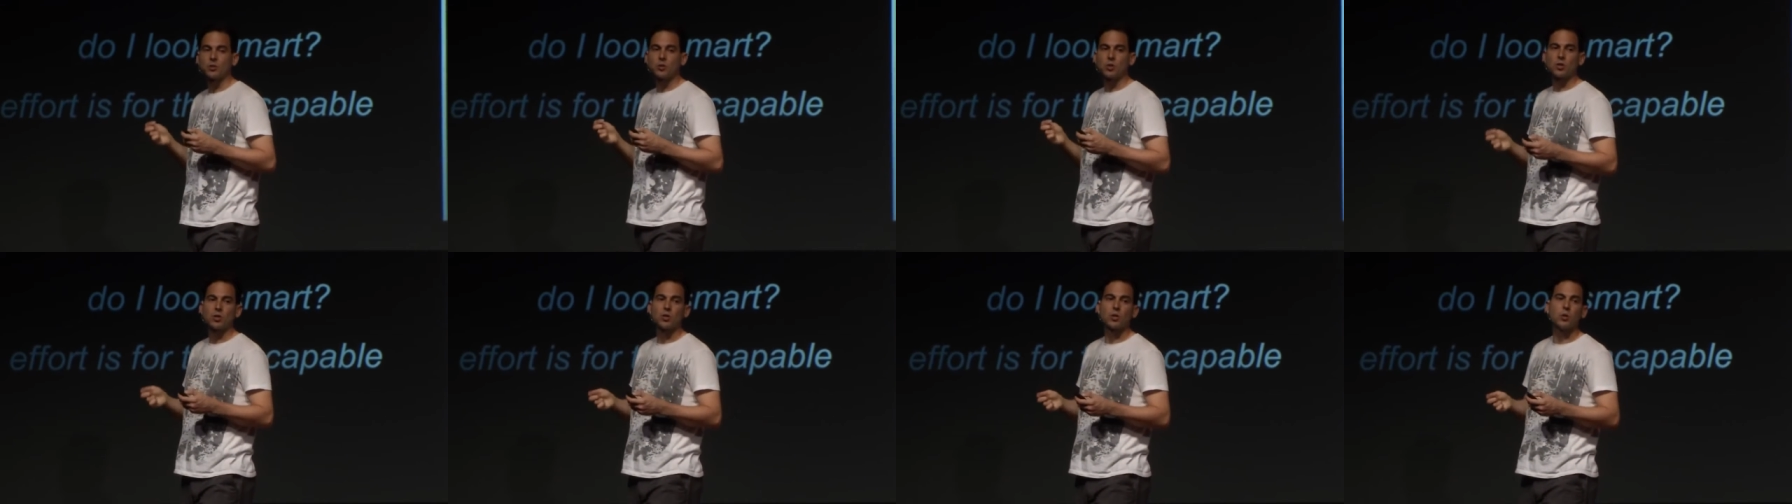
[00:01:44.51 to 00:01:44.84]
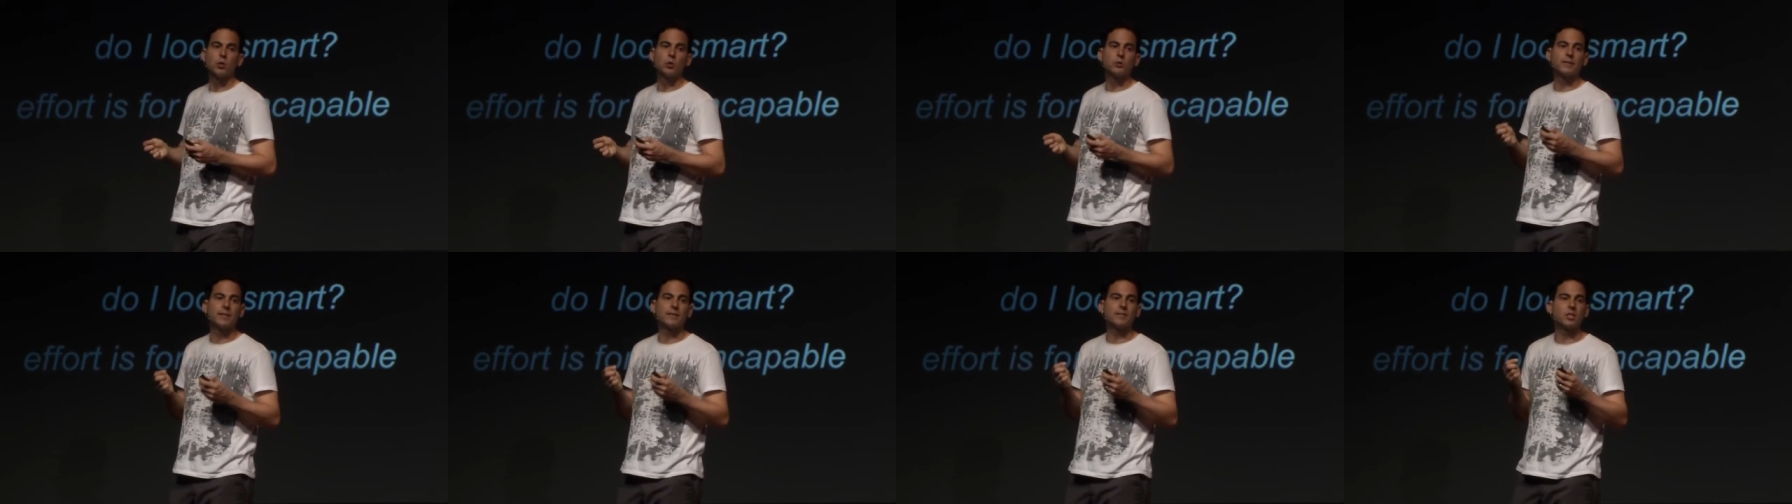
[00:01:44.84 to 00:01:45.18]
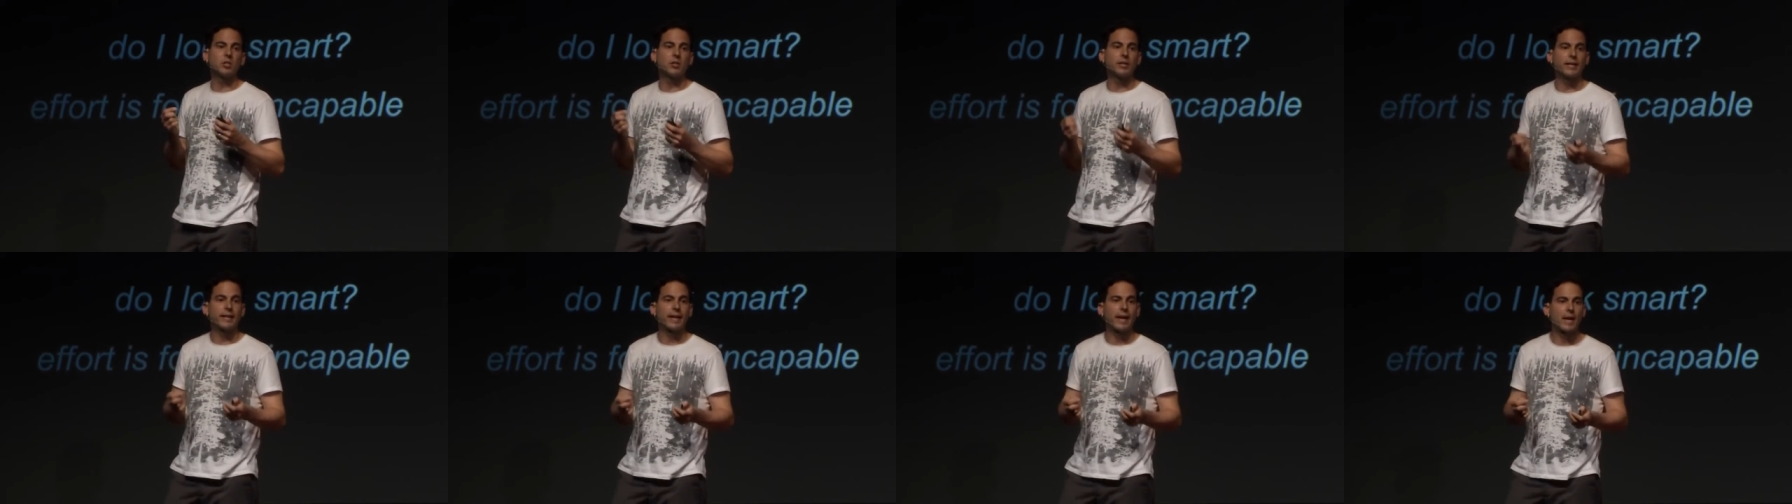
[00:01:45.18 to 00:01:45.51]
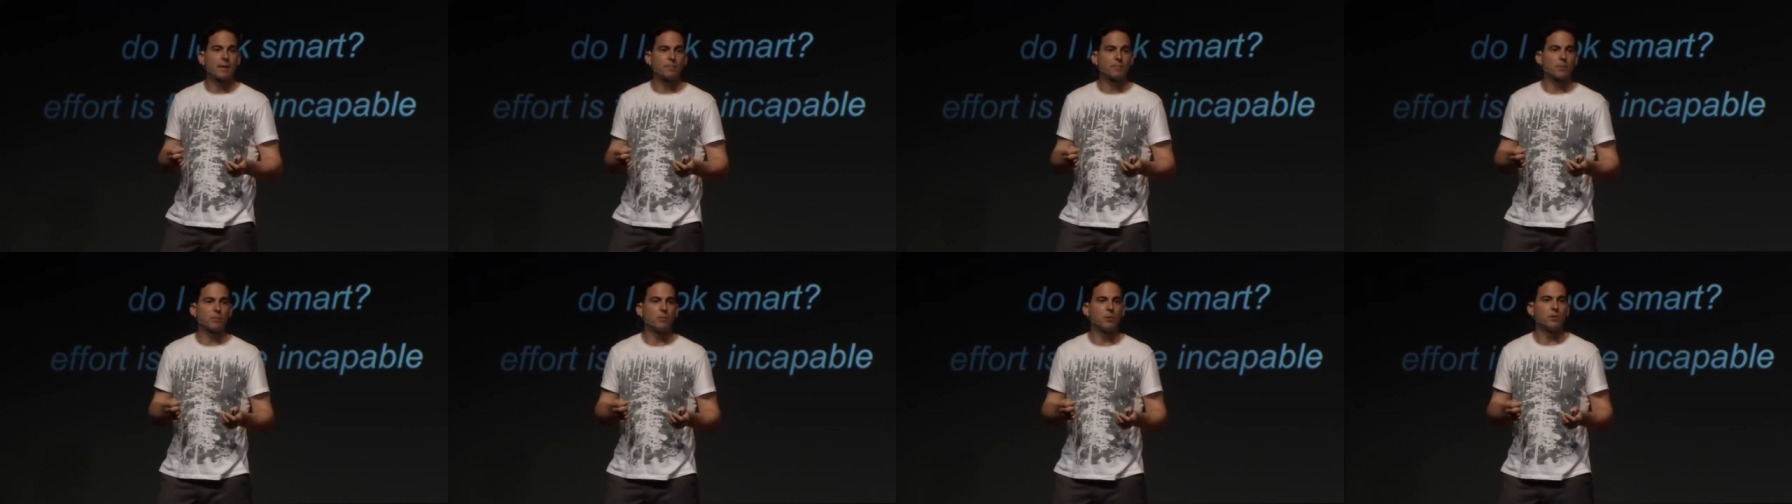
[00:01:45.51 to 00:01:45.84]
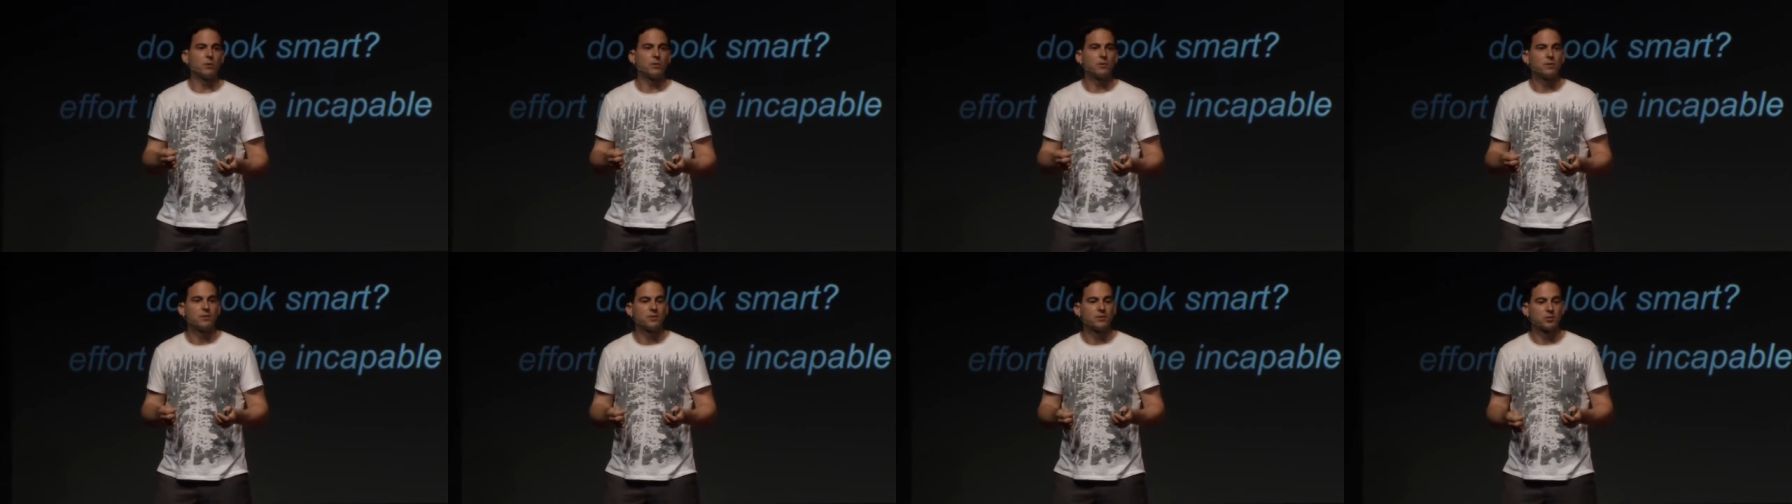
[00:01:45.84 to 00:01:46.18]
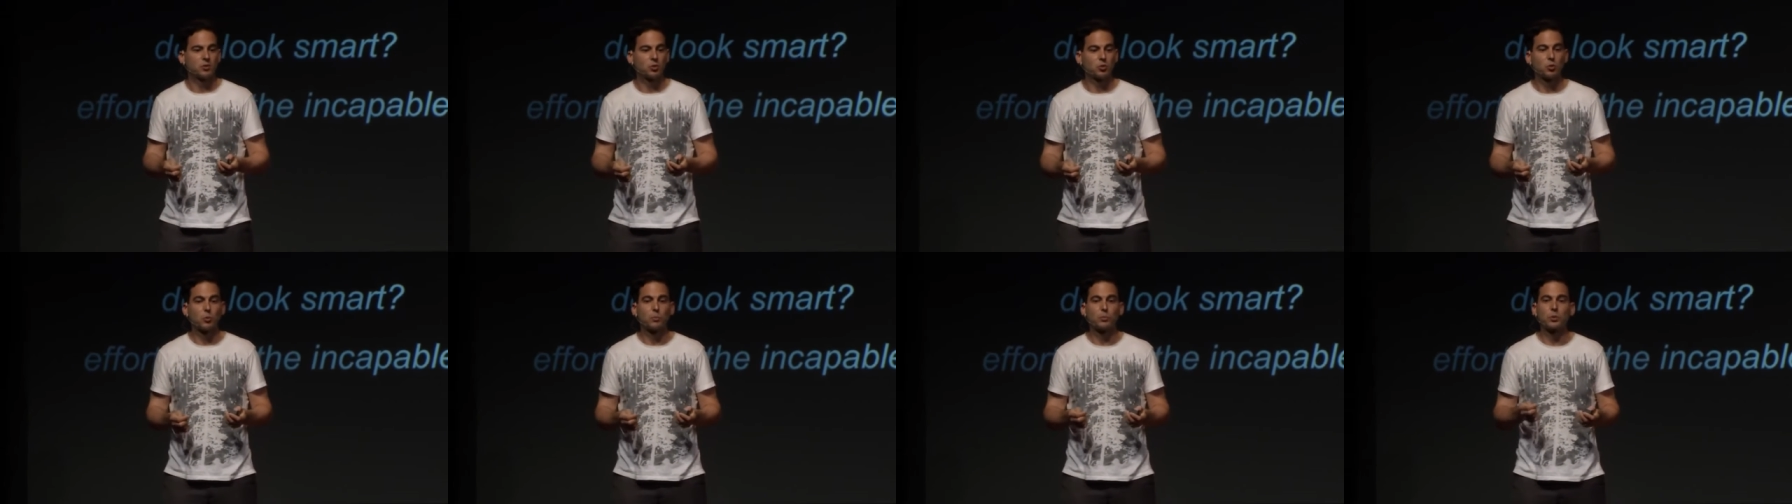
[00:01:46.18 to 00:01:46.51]
to conclude that they're incapable.
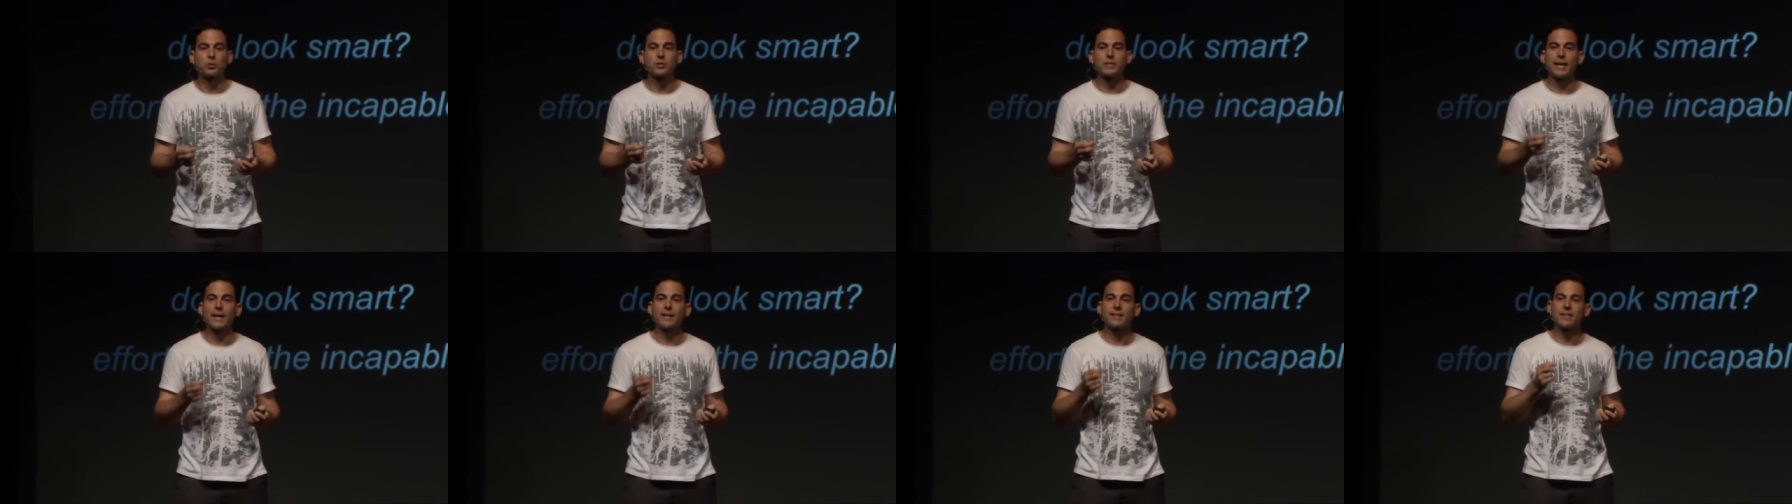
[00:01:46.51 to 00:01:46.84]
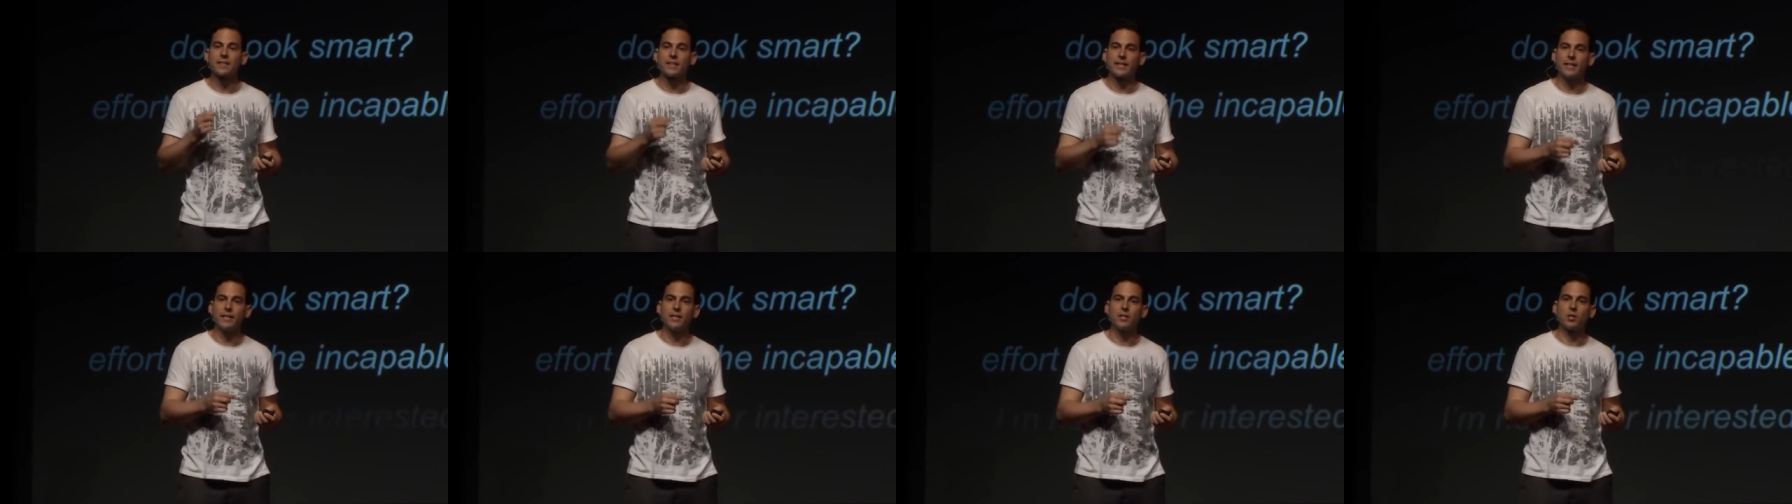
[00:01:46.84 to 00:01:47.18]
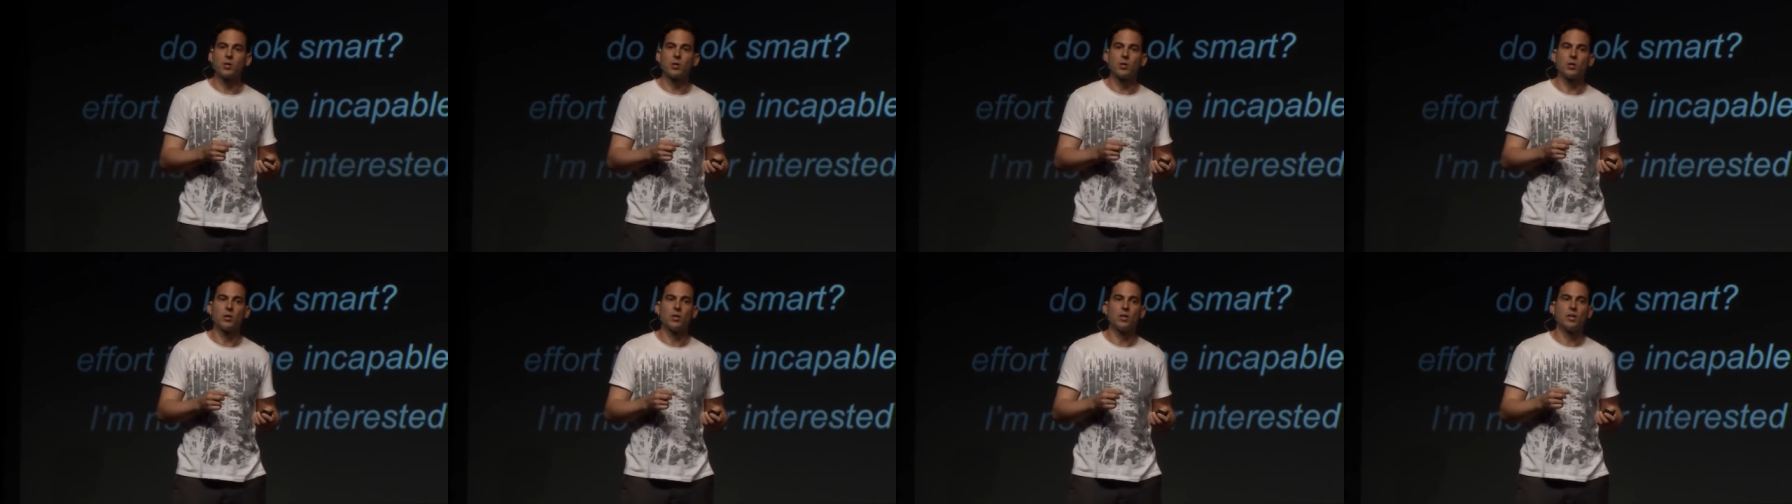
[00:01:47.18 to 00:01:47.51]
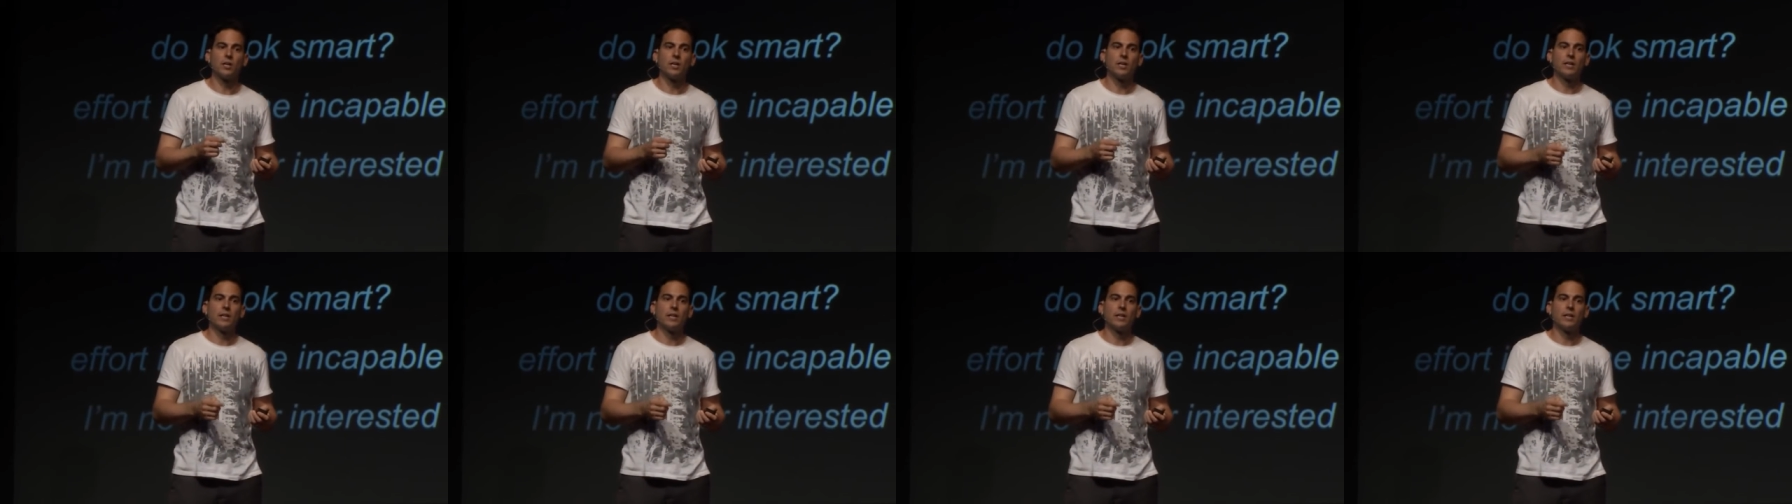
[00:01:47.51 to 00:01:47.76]
So to protect their ego,